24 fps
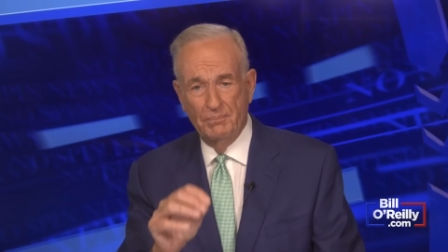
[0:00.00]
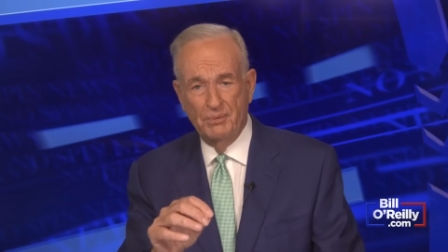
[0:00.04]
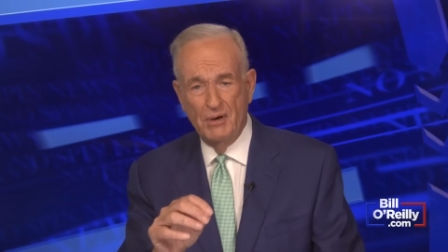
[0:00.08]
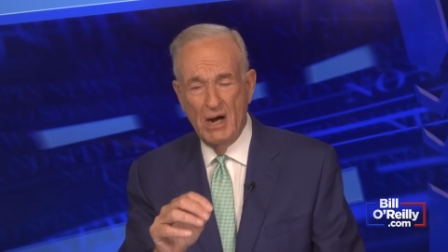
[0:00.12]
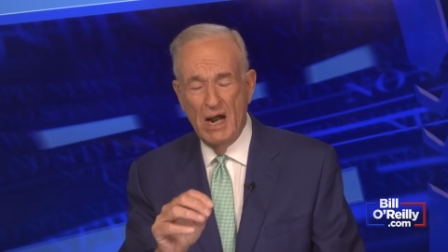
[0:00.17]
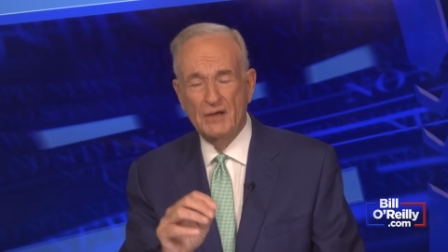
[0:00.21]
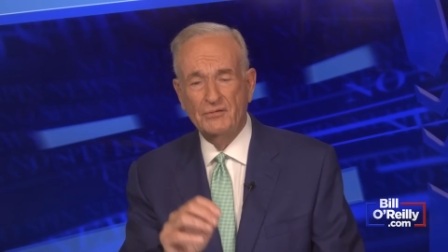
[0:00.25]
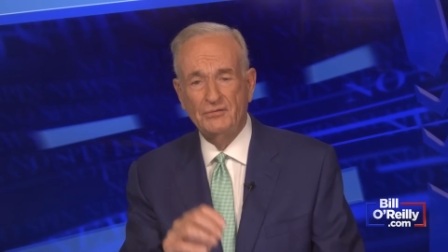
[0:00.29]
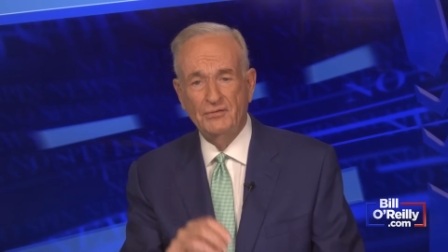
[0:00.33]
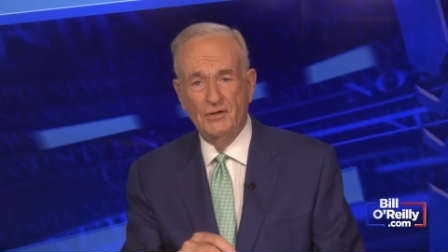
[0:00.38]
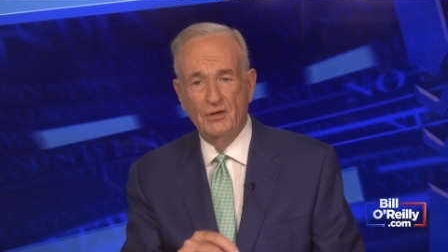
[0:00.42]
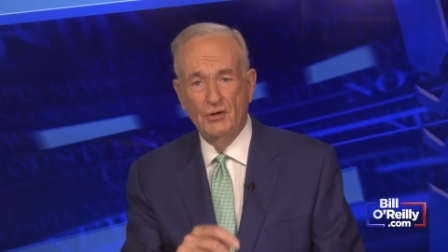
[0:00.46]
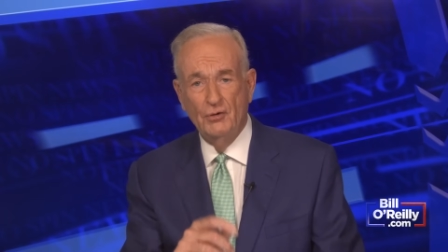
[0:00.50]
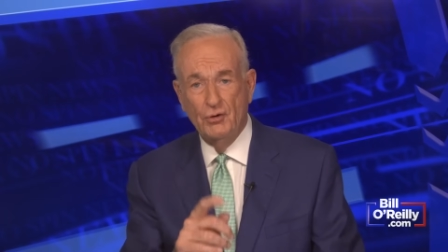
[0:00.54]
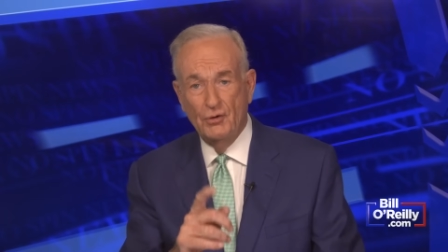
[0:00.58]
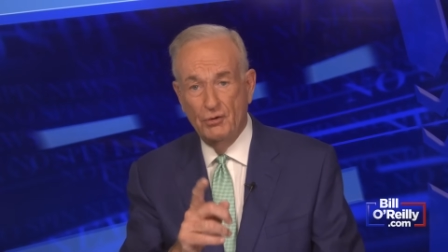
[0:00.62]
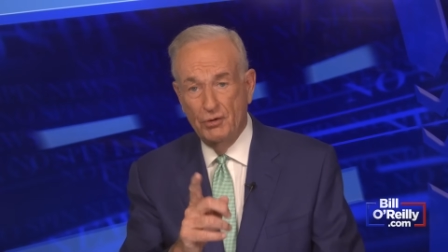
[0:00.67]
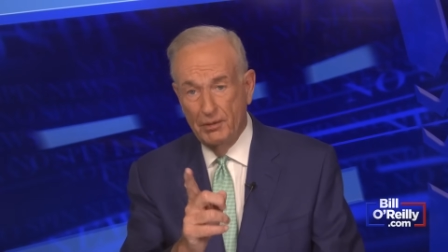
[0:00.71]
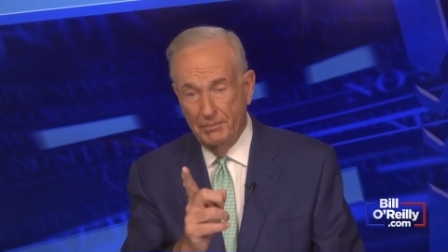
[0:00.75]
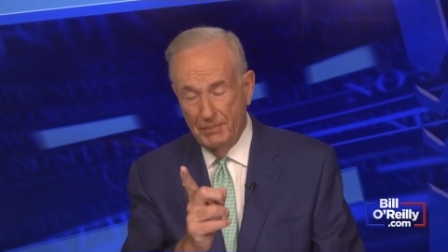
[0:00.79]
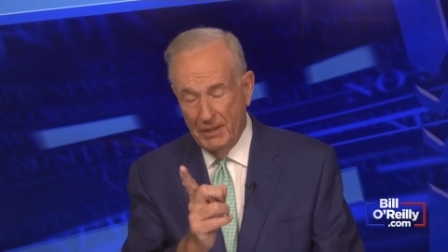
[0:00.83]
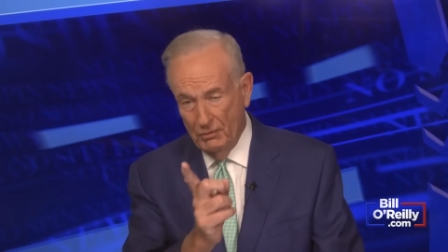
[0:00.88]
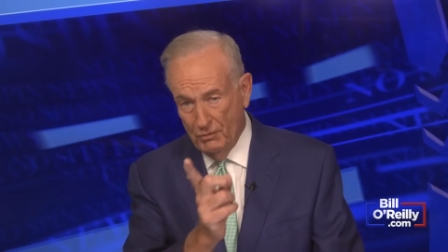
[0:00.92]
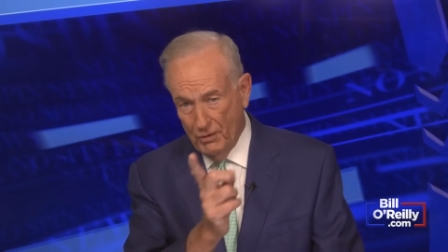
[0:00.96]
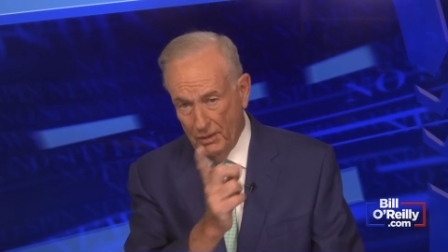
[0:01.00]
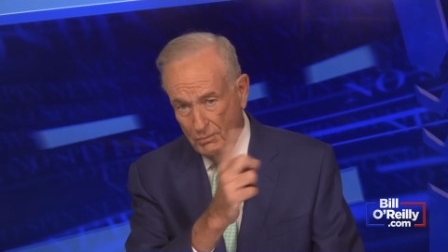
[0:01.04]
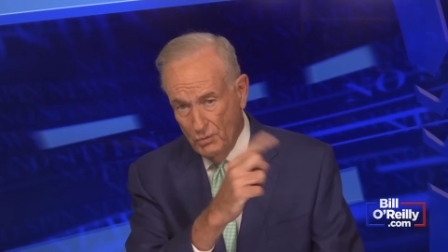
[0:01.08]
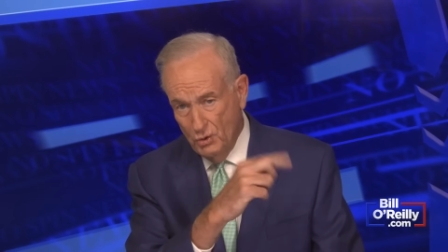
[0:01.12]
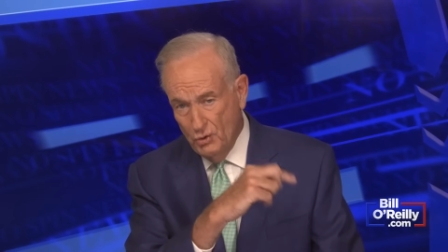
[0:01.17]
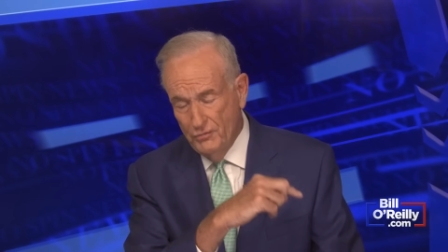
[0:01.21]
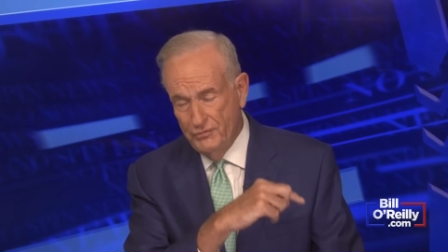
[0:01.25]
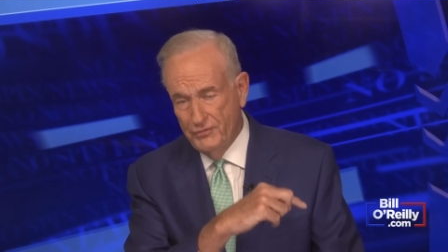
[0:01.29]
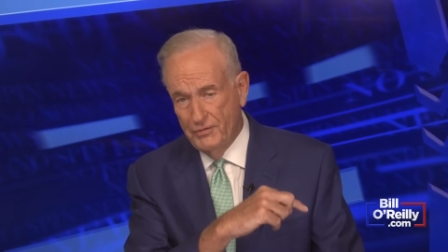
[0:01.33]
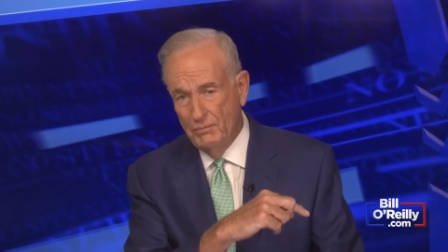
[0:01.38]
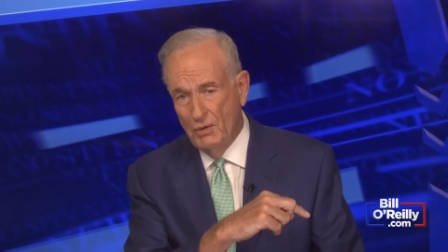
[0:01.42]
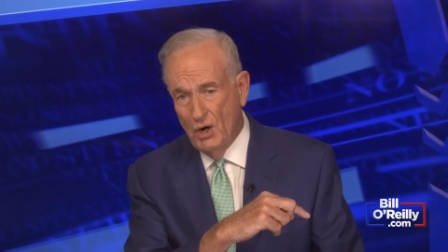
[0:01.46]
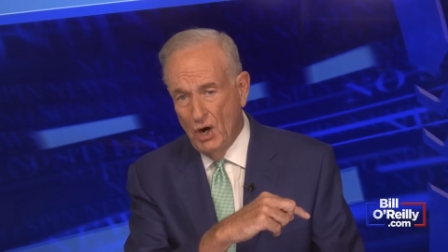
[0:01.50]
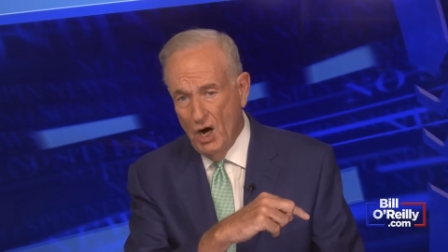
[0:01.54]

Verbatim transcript: prosecutor to be removed from